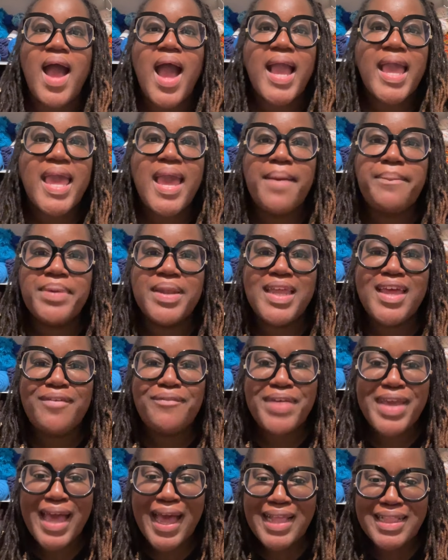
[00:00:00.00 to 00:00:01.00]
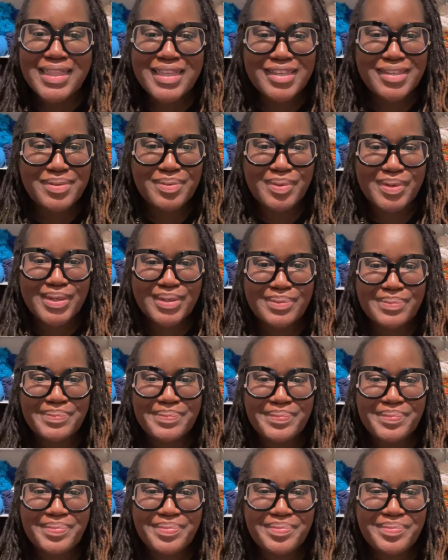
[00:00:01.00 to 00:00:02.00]
I can't believe we got this one
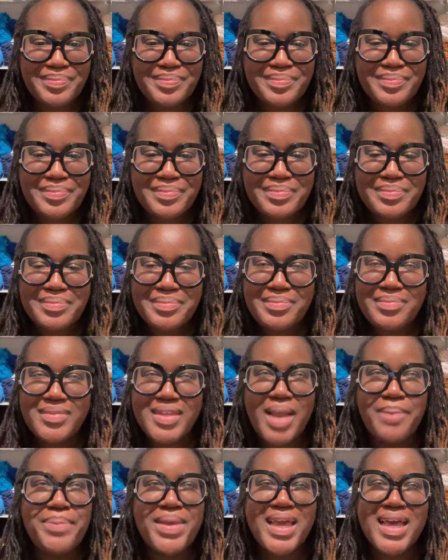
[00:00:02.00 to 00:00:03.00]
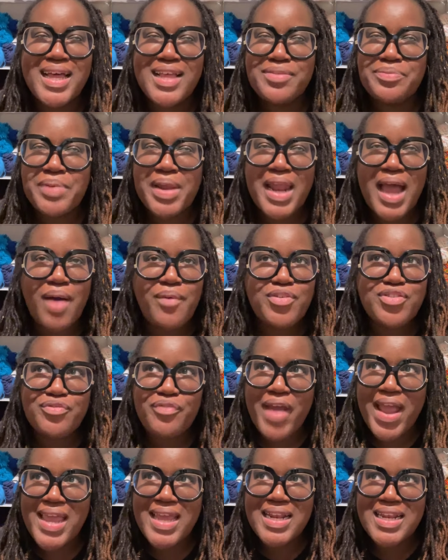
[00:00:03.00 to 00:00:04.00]
because when I was
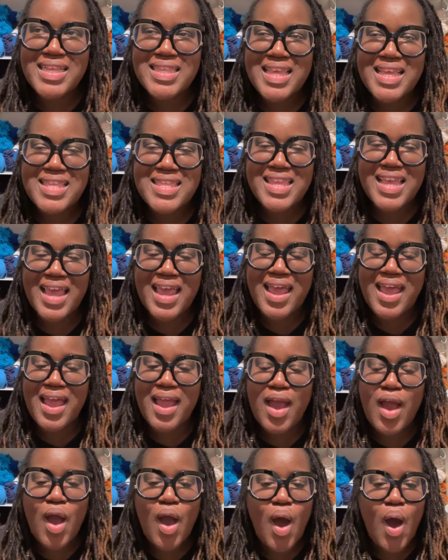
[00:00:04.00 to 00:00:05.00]
writing this, I said,